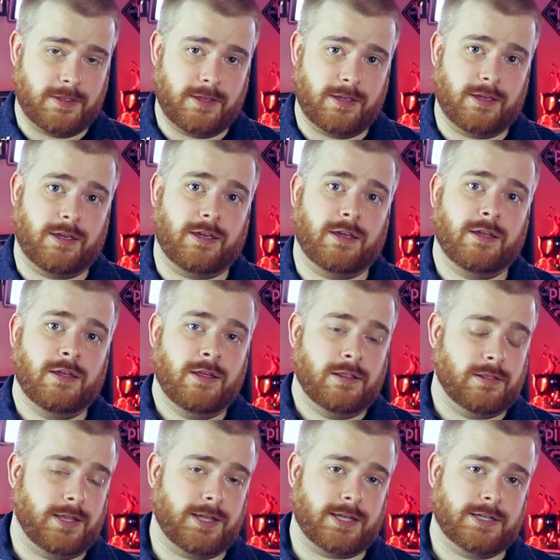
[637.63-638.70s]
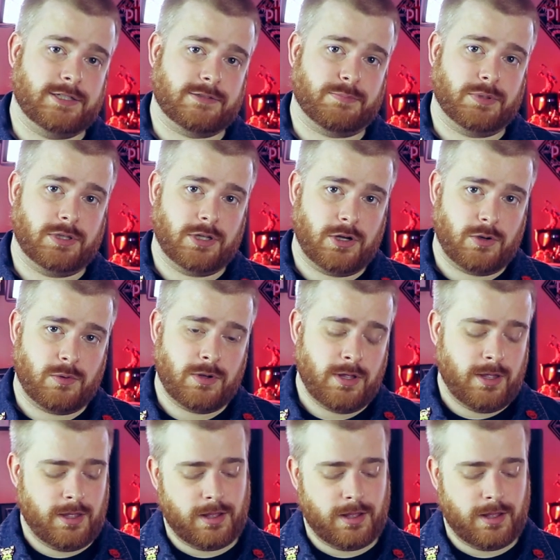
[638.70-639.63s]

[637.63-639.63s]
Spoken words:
the link is below,